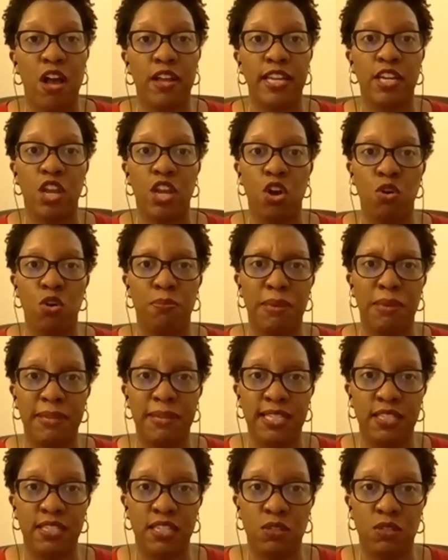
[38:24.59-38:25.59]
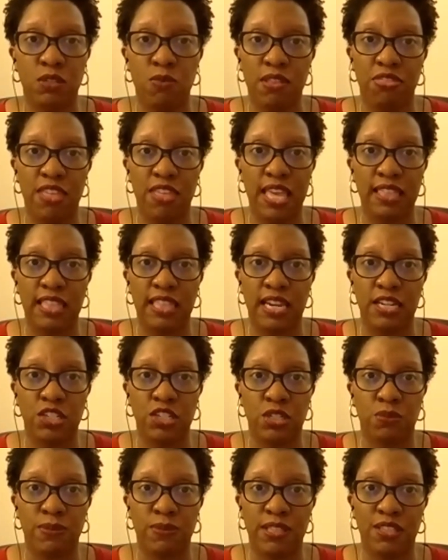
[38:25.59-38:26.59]
And maybe it's this one thing that I
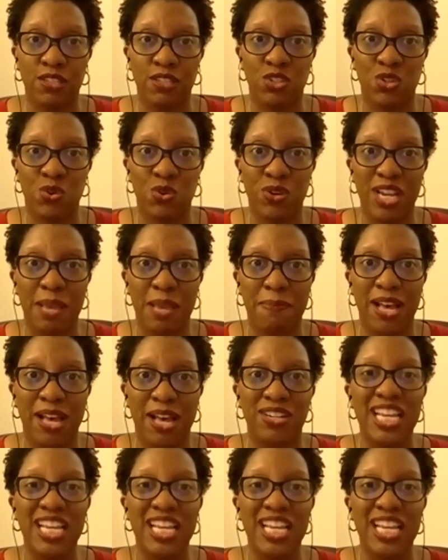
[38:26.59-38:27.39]
just read this story about.